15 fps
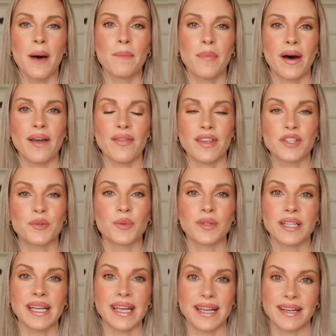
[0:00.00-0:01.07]
but this
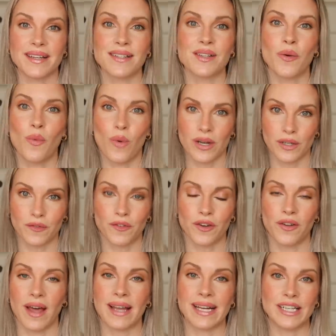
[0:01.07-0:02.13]
really is wonderful,
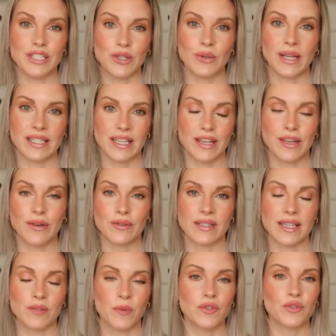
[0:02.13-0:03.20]
and I do like to use
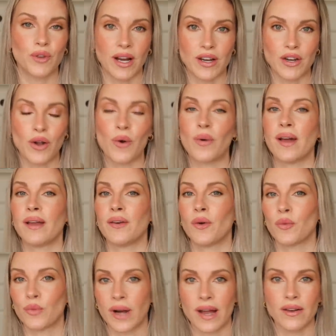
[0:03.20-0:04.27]
this with tretinoin,
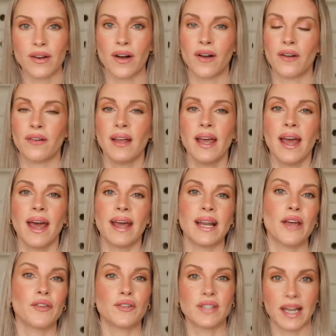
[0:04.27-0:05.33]
retinol, and
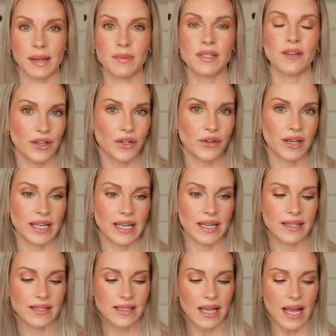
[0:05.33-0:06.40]
other types of
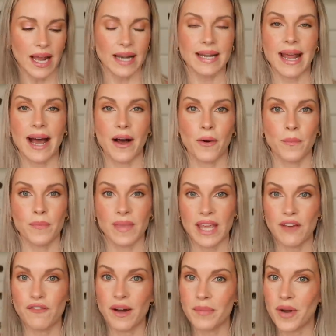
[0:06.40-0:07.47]
ingredients. Now,
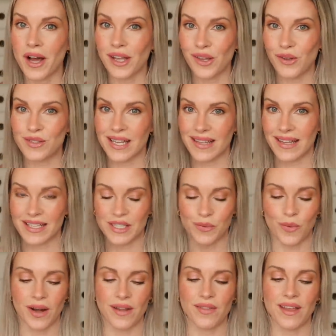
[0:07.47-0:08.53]
if I'm not using this
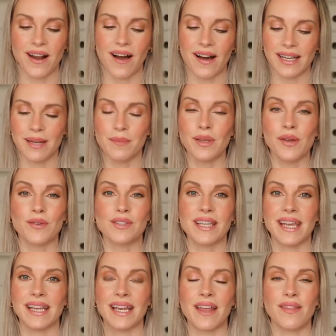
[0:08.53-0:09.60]
one, then I am
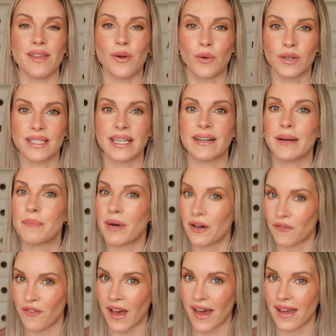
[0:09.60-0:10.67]
using The Ordinary
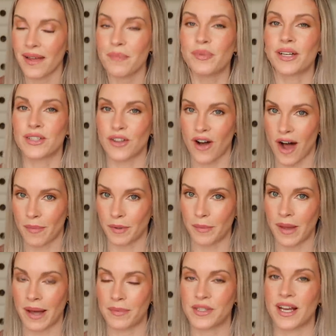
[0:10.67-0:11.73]
Buffet plus Copper
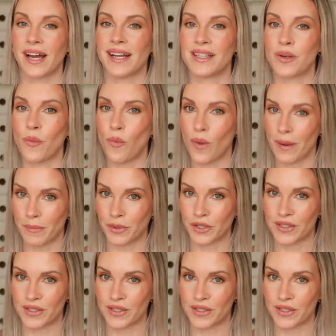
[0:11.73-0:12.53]
Peptides 1%.